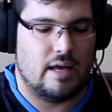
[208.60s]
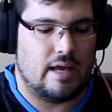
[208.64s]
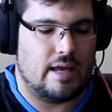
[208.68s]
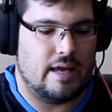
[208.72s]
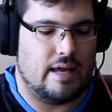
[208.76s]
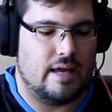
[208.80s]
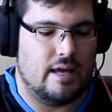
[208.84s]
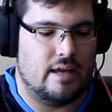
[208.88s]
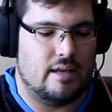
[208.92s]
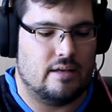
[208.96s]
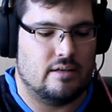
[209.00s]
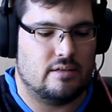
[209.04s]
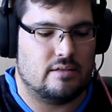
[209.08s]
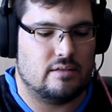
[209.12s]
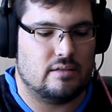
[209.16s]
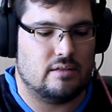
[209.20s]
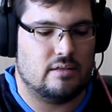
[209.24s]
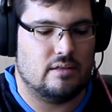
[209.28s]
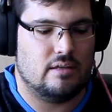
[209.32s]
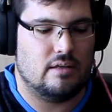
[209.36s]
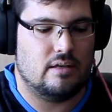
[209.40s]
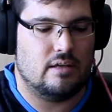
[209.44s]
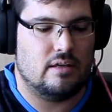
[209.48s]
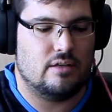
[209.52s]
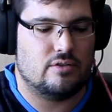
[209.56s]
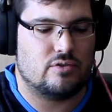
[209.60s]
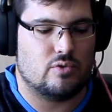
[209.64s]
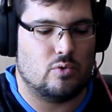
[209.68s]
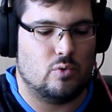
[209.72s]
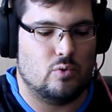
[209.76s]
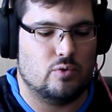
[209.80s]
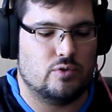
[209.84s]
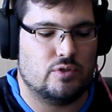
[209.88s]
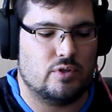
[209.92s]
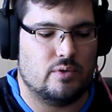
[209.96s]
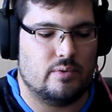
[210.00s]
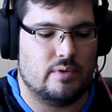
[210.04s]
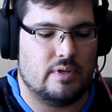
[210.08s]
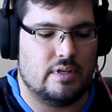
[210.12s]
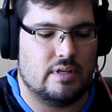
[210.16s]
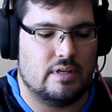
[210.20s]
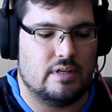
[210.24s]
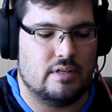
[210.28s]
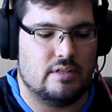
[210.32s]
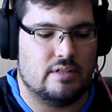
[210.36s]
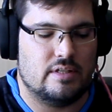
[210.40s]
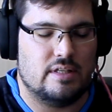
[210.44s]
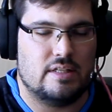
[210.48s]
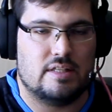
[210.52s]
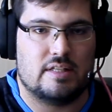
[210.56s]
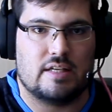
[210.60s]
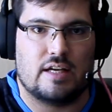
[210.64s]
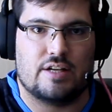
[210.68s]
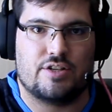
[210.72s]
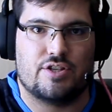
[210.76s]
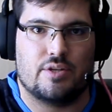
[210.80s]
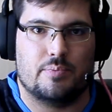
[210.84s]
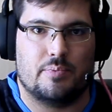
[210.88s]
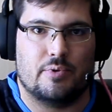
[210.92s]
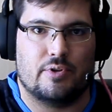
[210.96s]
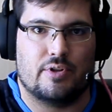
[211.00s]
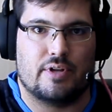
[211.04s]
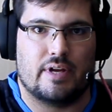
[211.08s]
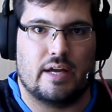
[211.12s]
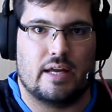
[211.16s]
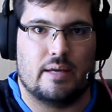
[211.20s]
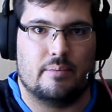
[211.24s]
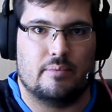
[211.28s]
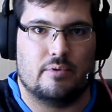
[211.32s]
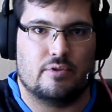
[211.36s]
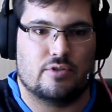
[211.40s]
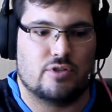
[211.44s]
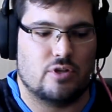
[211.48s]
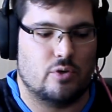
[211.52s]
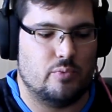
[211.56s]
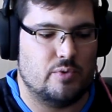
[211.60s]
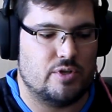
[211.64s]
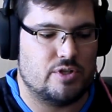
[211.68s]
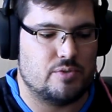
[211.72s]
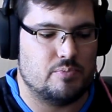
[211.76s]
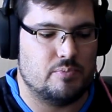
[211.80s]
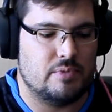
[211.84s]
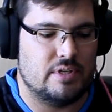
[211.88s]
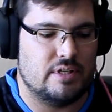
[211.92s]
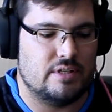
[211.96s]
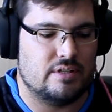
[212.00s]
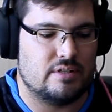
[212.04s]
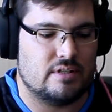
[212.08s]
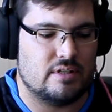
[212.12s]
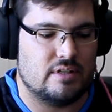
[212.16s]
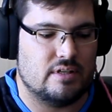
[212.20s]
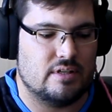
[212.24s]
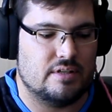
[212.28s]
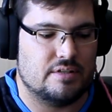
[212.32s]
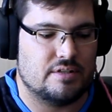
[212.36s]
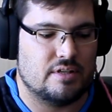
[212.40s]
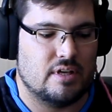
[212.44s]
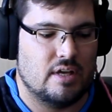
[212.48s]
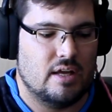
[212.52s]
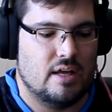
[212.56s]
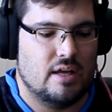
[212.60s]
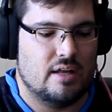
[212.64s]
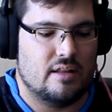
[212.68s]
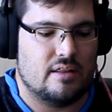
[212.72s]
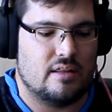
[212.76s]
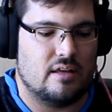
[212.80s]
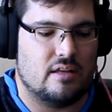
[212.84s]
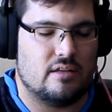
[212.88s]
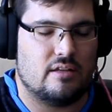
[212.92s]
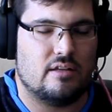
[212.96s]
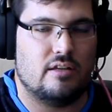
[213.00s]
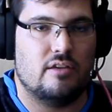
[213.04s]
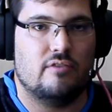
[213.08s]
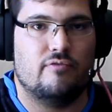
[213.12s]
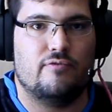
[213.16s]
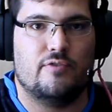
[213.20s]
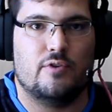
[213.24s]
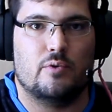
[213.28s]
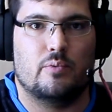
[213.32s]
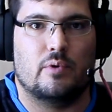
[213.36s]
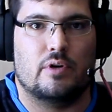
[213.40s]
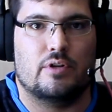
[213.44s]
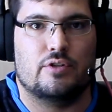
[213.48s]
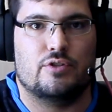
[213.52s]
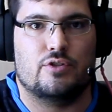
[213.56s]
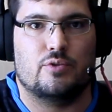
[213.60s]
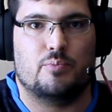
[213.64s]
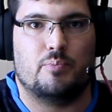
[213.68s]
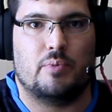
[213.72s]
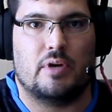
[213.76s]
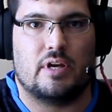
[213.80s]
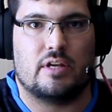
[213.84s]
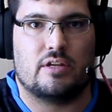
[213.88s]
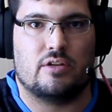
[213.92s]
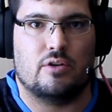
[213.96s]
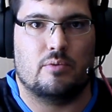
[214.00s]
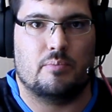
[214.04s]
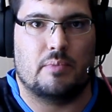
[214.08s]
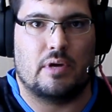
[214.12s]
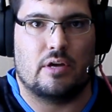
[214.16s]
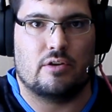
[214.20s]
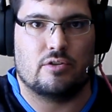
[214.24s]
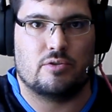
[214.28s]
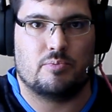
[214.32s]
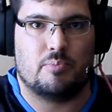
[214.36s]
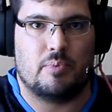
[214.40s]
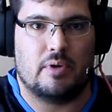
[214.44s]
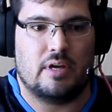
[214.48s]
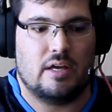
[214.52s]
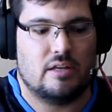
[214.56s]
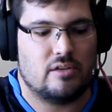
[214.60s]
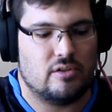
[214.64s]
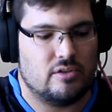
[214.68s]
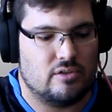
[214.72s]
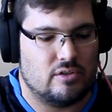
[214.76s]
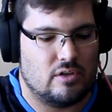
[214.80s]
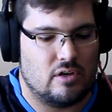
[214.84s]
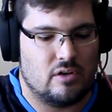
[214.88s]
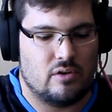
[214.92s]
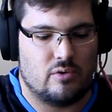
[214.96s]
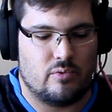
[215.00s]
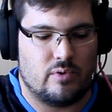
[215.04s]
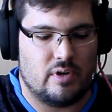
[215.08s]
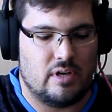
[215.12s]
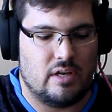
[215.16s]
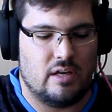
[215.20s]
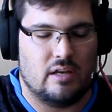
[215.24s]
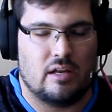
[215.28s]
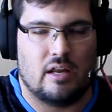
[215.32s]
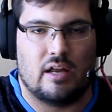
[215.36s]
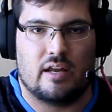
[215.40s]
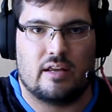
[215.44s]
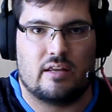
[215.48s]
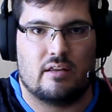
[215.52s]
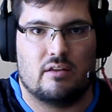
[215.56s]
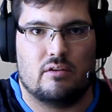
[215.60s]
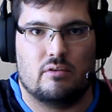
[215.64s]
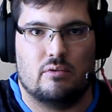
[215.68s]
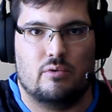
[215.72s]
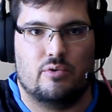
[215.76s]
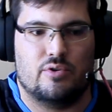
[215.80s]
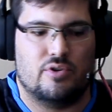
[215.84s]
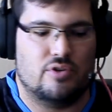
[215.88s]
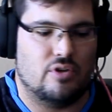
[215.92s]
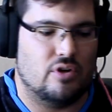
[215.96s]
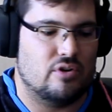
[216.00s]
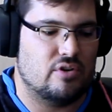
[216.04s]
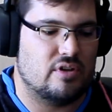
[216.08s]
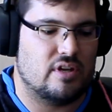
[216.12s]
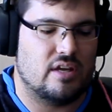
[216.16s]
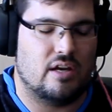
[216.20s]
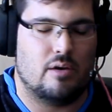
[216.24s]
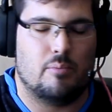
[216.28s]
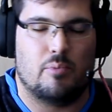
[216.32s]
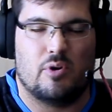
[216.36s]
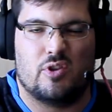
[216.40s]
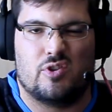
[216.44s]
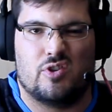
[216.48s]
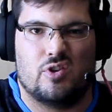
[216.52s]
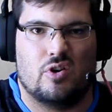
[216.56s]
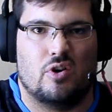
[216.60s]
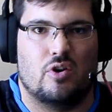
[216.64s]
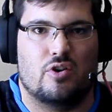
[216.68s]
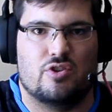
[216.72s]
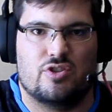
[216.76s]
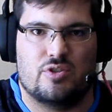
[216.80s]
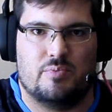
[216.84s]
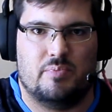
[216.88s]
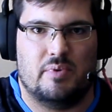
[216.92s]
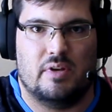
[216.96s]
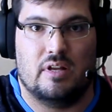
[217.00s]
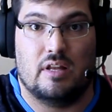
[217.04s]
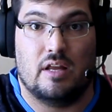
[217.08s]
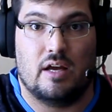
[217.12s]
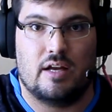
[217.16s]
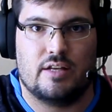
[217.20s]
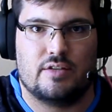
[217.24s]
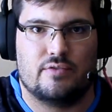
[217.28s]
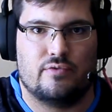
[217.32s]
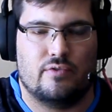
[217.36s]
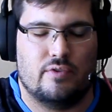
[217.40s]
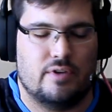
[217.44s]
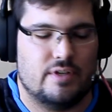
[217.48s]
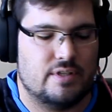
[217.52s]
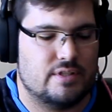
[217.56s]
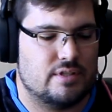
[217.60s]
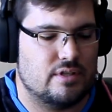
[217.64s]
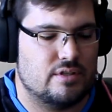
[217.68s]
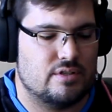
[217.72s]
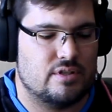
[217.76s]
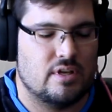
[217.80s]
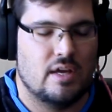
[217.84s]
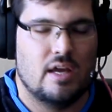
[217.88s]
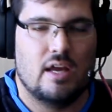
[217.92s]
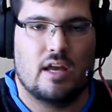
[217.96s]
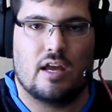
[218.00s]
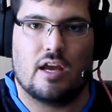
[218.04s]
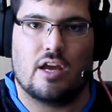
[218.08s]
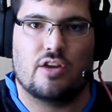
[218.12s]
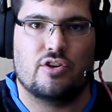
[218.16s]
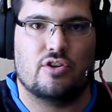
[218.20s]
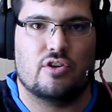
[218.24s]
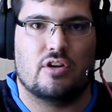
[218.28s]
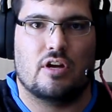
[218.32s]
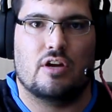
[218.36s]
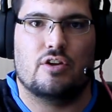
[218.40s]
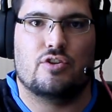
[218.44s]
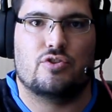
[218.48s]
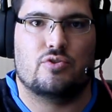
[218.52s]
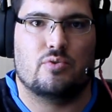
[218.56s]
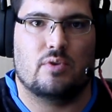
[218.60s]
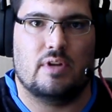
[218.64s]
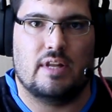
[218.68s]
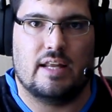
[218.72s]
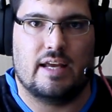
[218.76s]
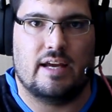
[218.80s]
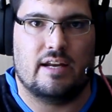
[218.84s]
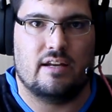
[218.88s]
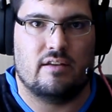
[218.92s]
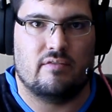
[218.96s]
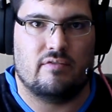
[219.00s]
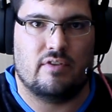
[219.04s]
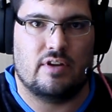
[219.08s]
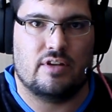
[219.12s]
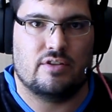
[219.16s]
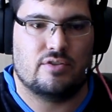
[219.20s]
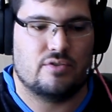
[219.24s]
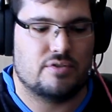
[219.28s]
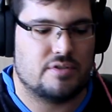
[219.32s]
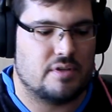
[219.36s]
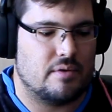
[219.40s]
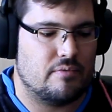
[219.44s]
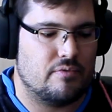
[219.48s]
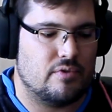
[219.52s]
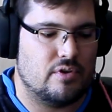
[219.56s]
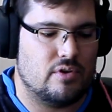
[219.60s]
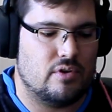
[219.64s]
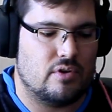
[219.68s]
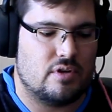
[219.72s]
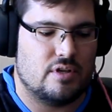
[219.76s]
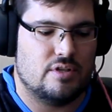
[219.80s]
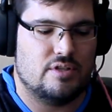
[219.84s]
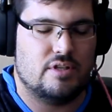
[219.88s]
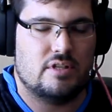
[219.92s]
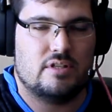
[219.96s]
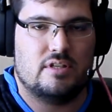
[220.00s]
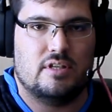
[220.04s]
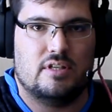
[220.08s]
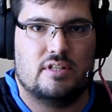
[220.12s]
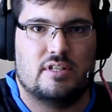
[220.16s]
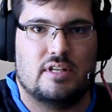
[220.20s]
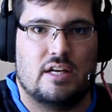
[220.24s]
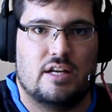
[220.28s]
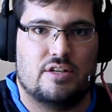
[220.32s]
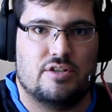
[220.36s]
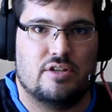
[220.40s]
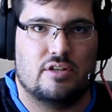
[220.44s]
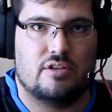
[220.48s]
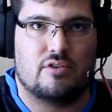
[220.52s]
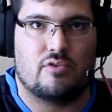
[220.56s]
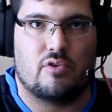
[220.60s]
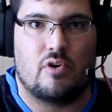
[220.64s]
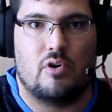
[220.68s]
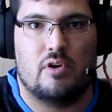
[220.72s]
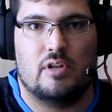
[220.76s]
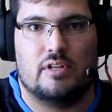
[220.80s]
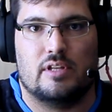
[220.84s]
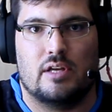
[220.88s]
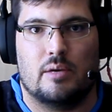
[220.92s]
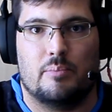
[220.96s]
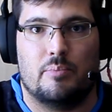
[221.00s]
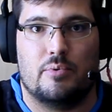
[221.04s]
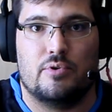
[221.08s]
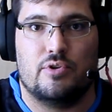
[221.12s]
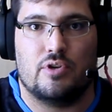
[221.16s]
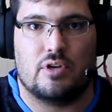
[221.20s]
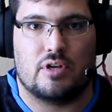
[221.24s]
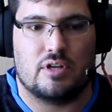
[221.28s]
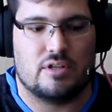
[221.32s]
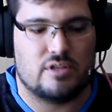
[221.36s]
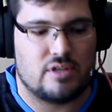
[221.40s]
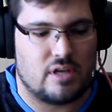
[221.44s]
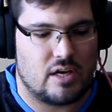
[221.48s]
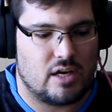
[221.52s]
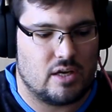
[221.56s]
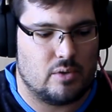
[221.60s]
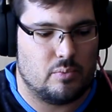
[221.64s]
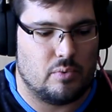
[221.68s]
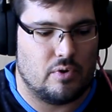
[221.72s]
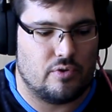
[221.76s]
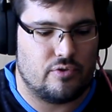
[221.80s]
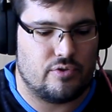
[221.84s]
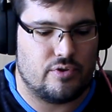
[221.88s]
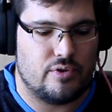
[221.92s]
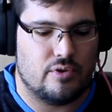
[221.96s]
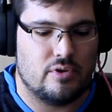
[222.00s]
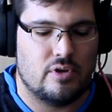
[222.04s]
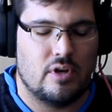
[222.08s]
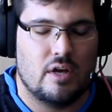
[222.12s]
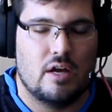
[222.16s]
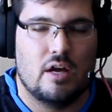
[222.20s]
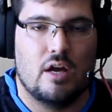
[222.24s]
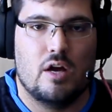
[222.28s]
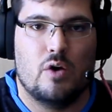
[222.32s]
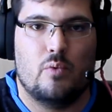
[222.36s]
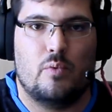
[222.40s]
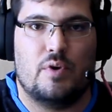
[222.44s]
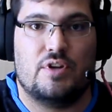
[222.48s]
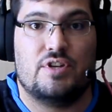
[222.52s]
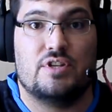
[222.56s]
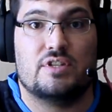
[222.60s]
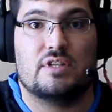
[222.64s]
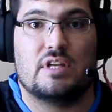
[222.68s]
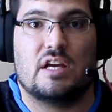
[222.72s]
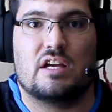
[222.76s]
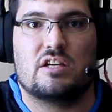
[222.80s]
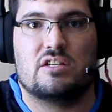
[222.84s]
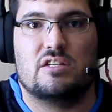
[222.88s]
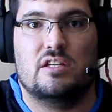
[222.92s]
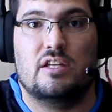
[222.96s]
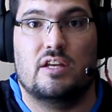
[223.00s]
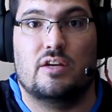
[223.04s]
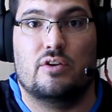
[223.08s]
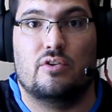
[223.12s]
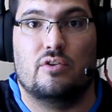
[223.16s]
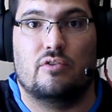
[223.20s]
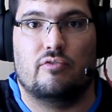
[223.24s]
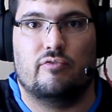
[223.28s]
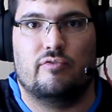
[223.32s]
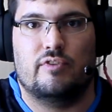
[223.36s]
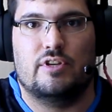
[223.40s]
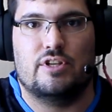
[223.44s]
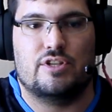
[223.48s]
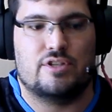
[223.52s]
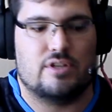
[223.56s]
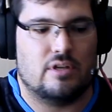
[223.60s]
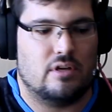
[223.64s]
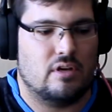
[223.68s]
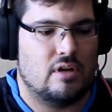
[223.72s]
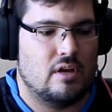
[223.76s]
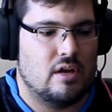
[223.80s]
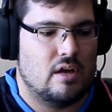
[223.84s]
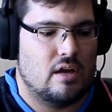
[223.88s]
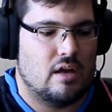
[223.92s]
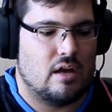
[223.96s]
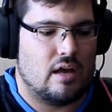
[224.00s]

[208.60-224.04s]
And it's also a detachable cable, so which means is that if you want to pack your mousepad and you don't really like, or you don't care about the RGB lights, for instance, and you go to a LAN event or something, you can just detach it, roll it up, and you can take it with you, which is actually a good feature.